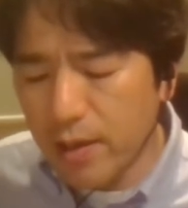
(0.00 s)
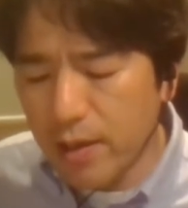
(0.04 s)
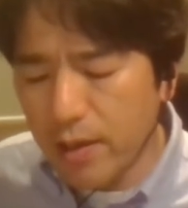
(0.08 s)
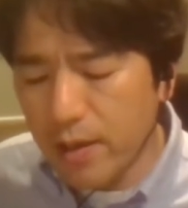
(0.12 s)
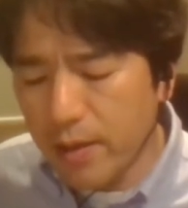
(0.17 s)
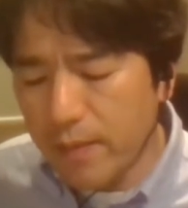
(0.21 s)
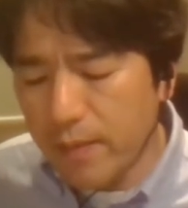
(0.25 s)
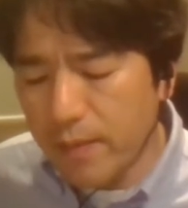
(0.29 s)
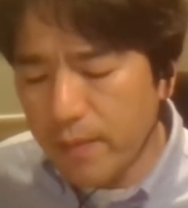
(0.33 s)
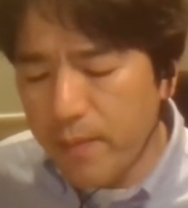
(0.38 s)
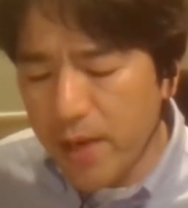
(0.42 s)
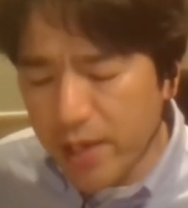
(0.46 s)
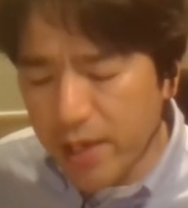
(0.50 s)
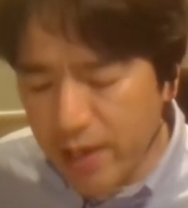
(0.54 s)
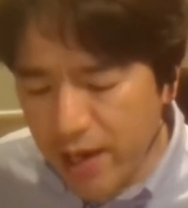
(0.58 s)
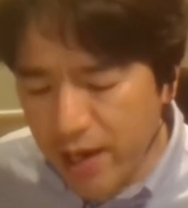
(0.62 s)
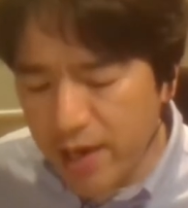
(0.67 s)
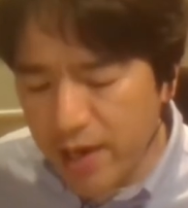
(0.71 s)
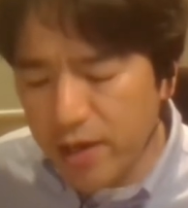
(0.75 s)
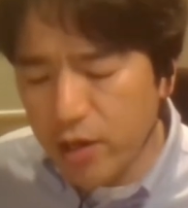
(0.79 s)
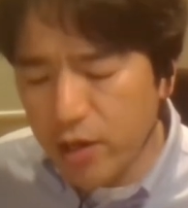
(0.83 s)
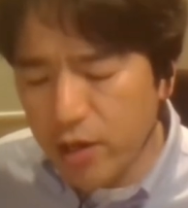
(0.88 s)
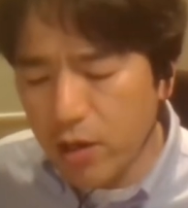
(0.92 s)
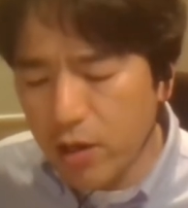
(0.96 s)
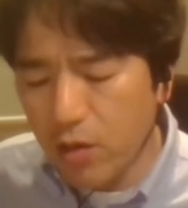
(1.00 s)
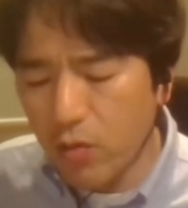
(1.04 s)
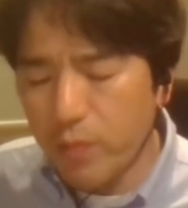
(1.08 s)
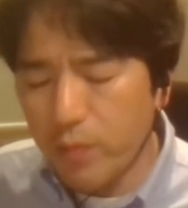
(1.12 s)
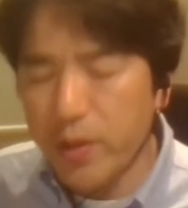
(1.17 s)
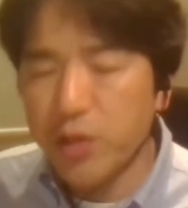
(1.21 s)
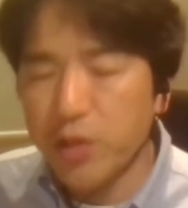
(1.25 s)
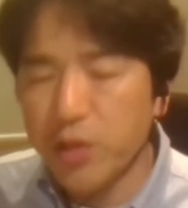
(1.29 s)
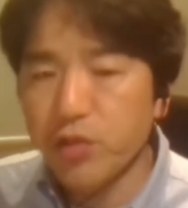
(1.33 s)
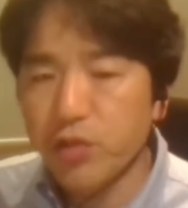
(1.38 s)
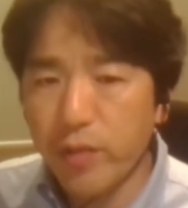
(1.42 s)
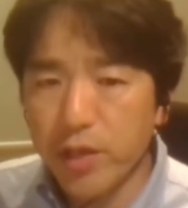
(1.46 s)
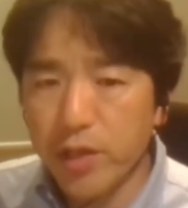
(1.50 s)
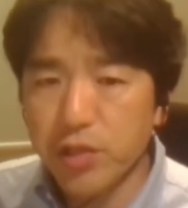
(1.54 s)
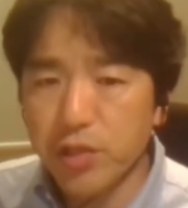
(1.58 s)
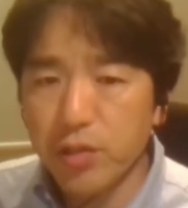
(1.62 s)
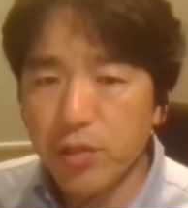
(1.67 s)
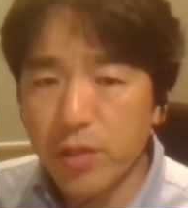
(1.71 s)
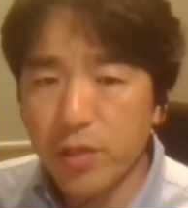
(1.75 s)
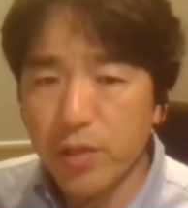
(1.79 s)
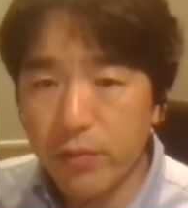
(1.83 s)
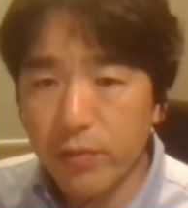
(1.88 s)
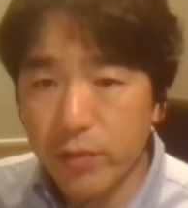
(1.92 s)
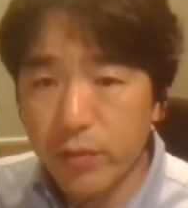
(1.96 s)
mechanical
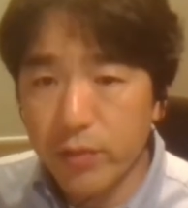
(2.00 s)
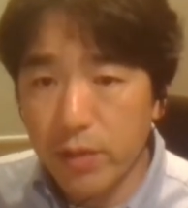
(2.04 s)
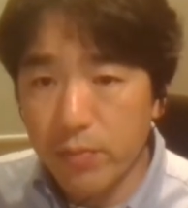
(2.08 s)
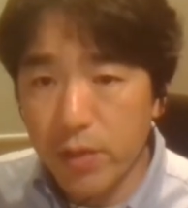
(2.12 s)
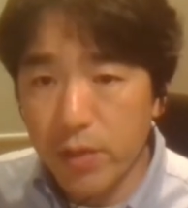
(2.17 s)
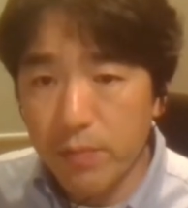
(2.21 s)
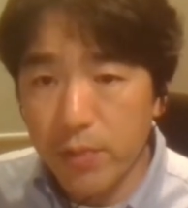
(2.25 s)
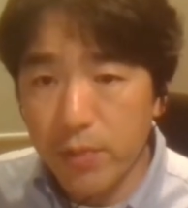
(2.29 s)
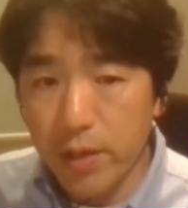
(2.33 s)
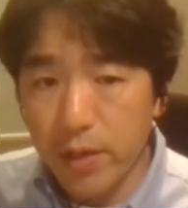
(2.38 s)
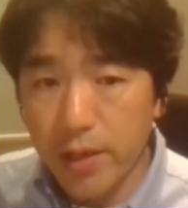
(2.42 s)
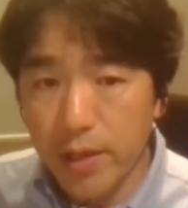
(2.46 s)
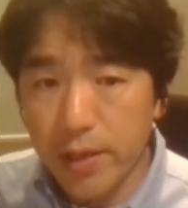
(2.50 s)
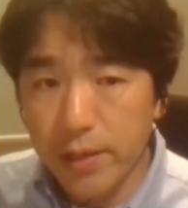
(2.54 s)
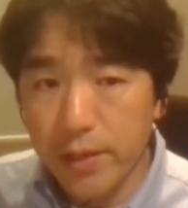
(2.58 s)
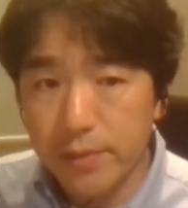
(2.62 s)
ventilation after BPA.